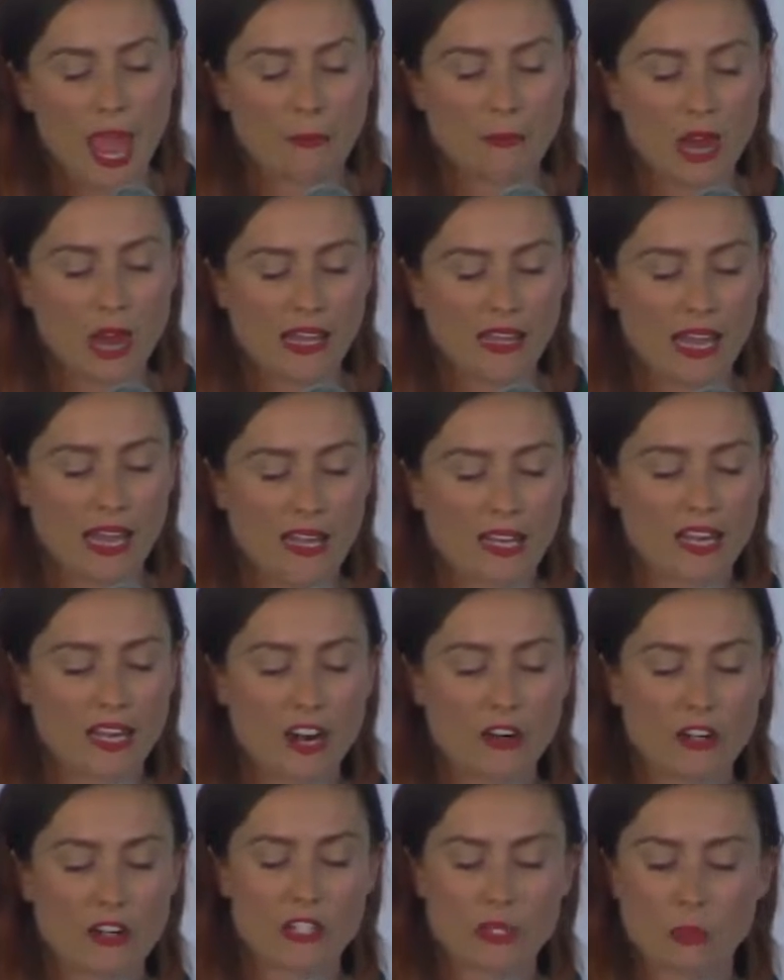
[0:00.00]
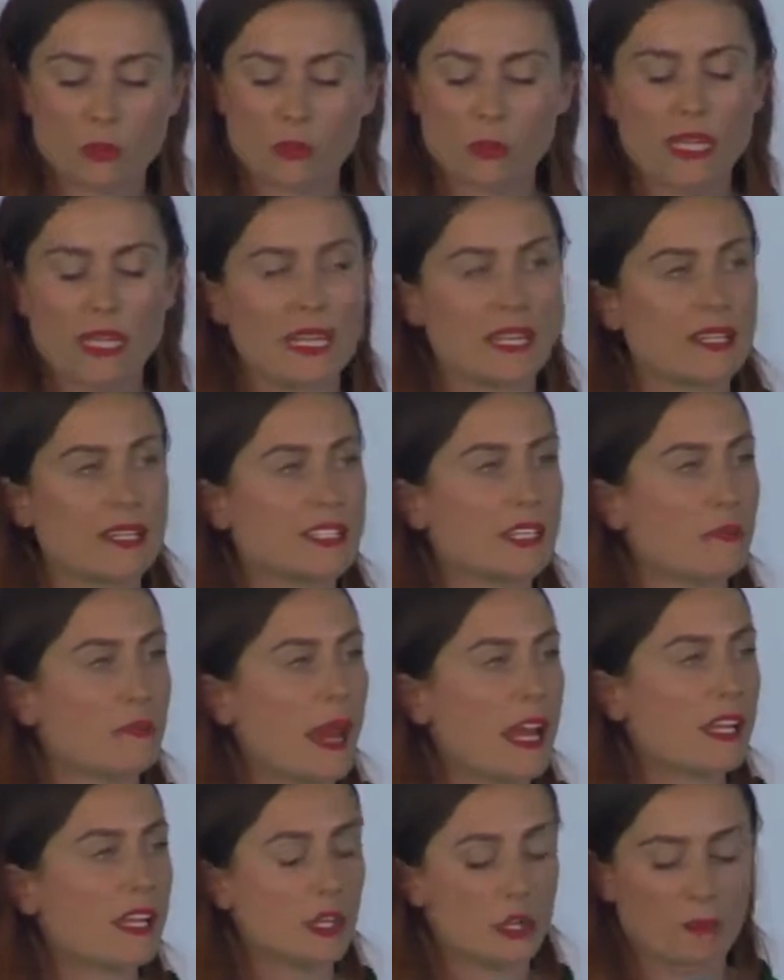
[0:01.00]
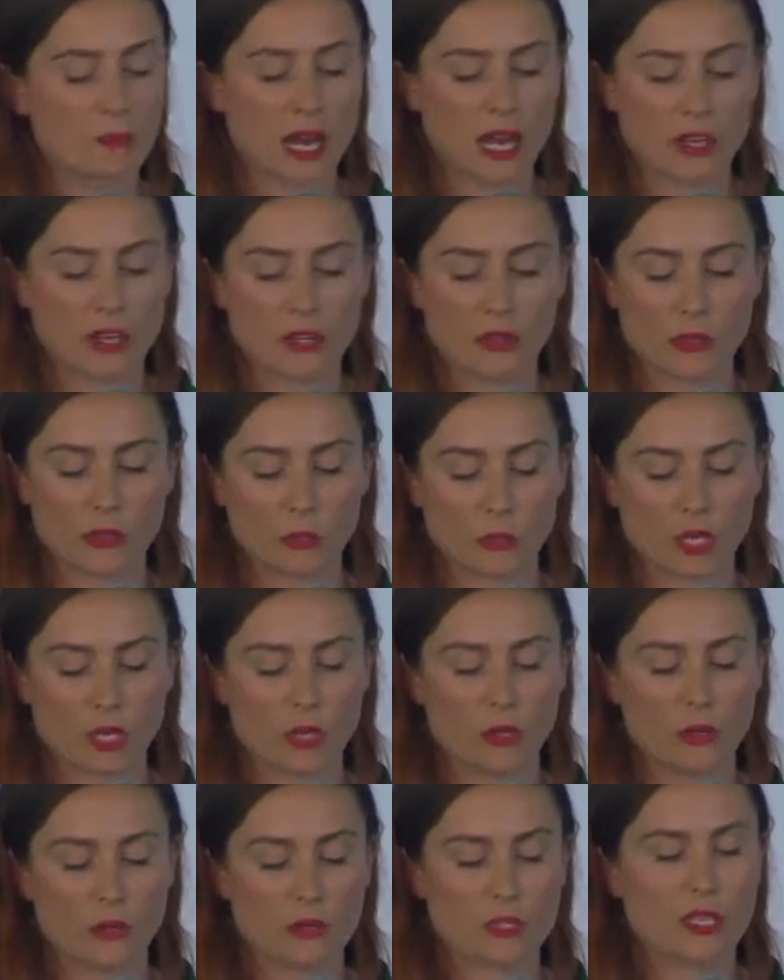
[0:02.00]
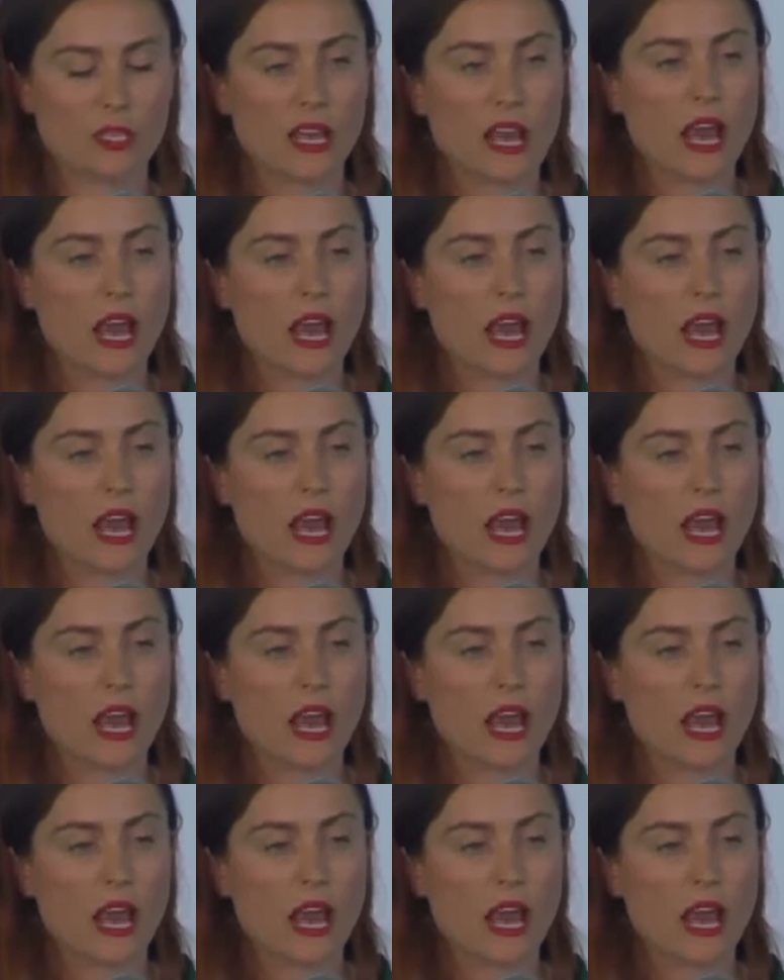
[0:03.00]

And while I encourage you all here to make your mark on the world,